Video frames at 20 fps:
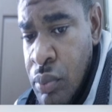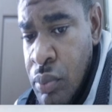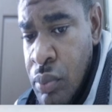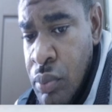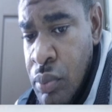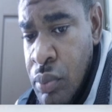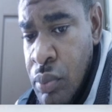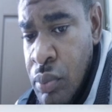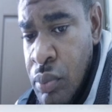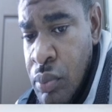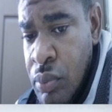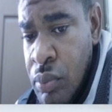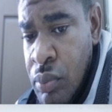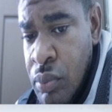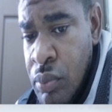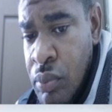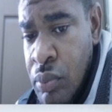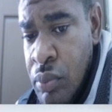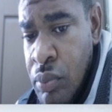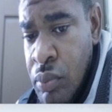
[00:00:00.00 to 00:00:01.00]

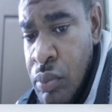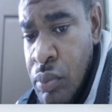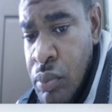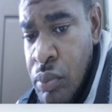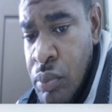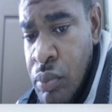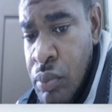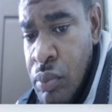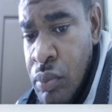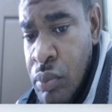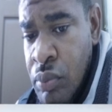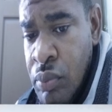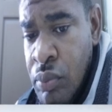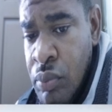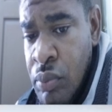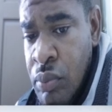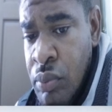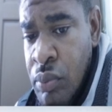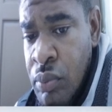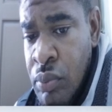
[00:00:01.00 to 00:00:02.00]

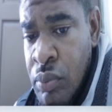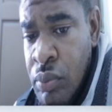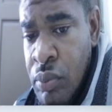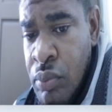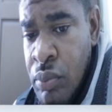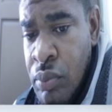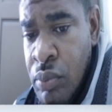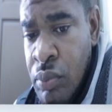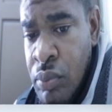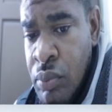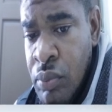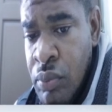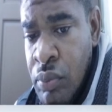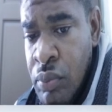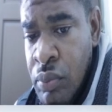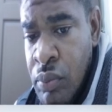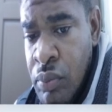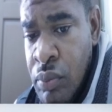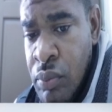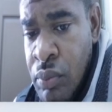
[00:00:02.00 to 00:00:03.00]

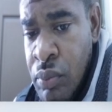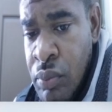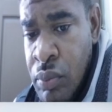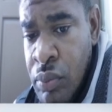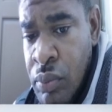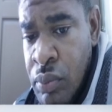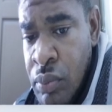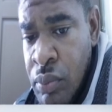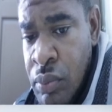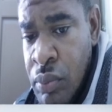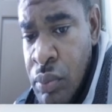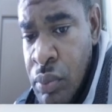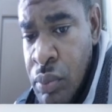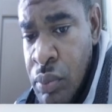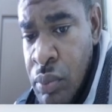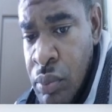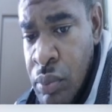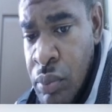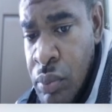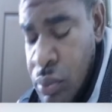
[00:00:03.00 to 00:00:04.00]

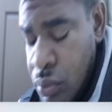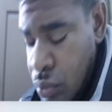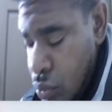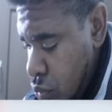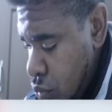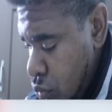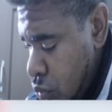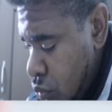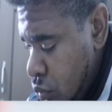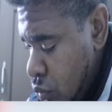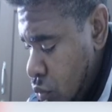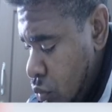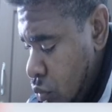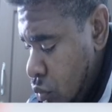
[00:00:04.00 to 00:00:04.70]
No words are spoken by the person on screen.